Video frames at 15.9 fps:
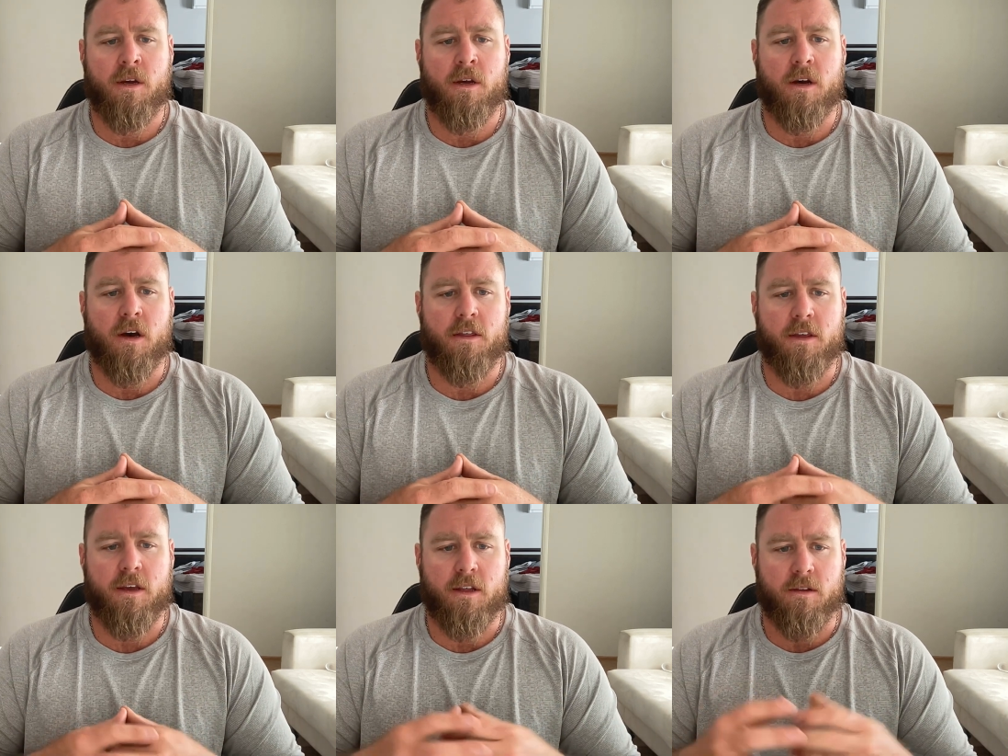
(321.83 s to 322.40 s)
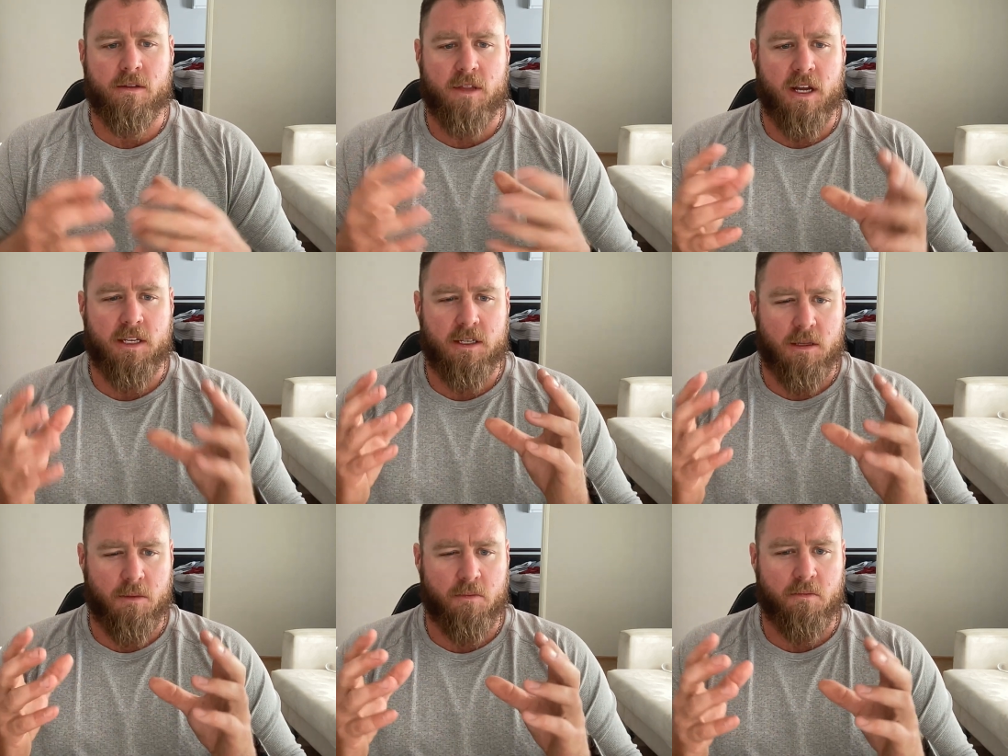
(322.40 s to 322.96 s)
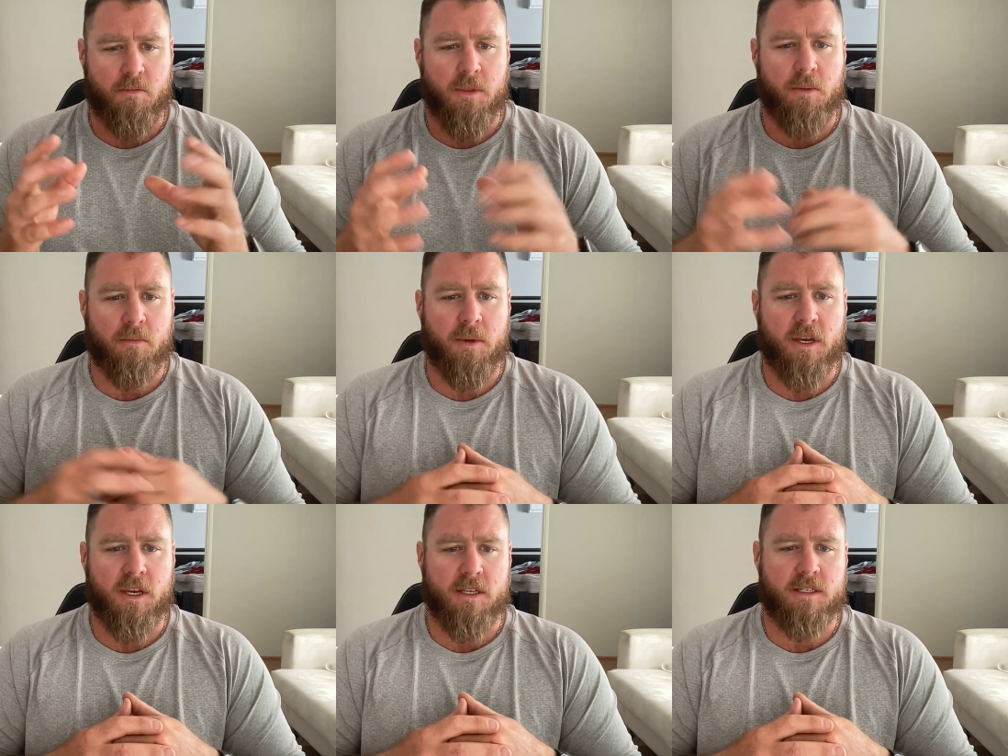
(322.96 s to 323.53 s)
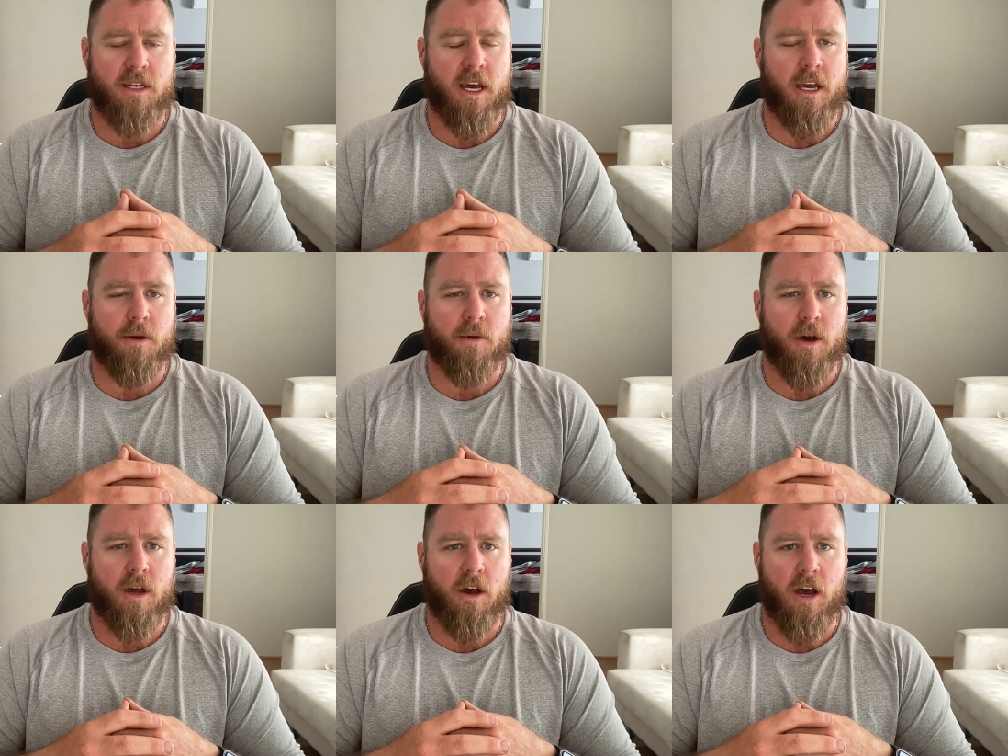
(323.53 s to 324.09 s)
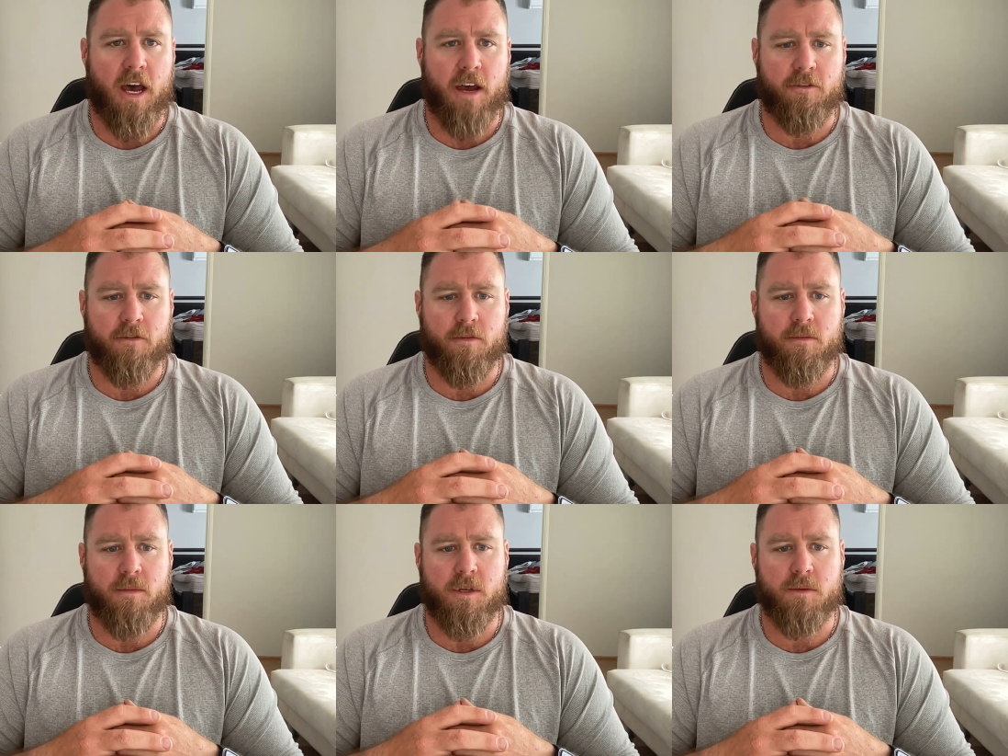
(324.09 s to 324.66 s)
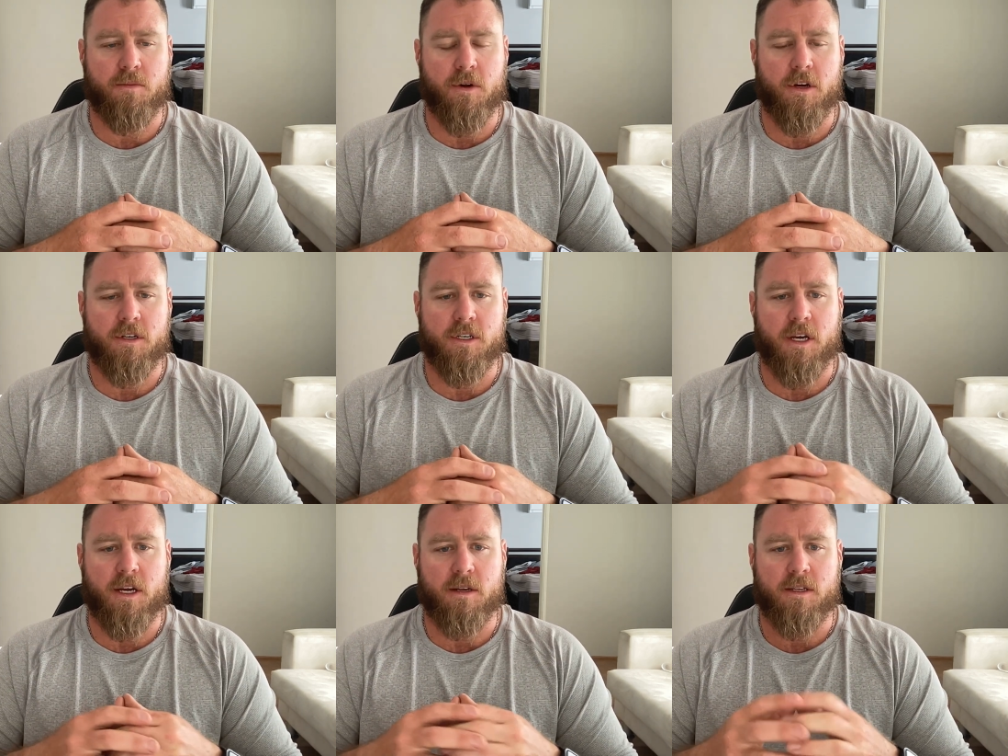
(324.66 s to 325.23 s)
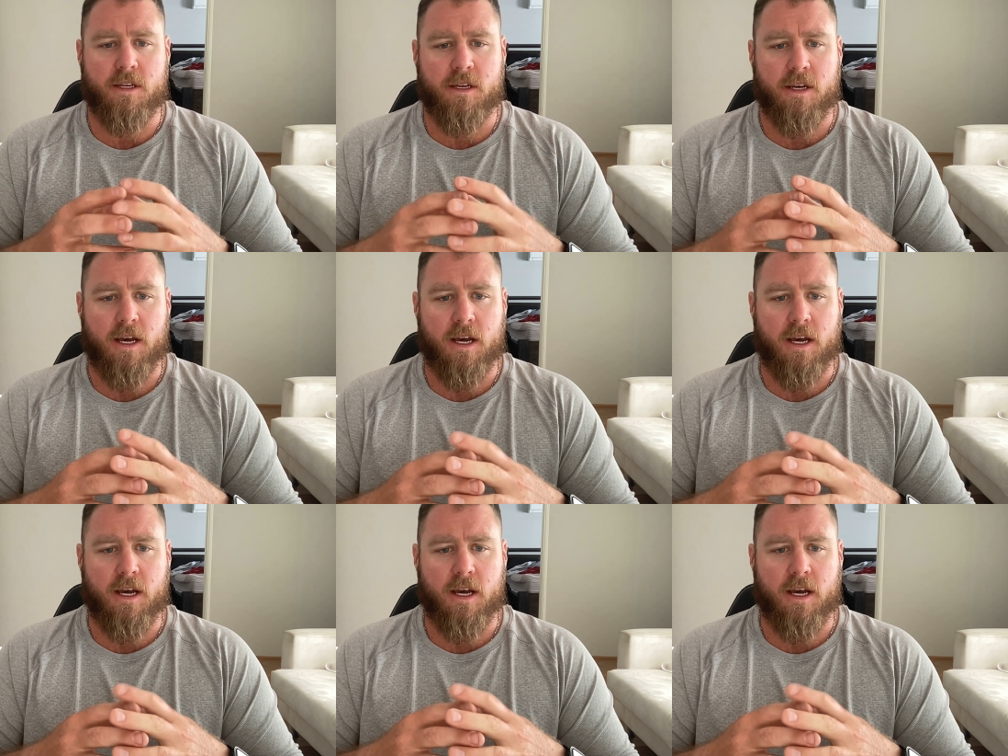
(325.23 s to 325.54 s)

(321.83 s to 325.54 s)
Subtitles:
I think that's the biggest takeaway I had from this project.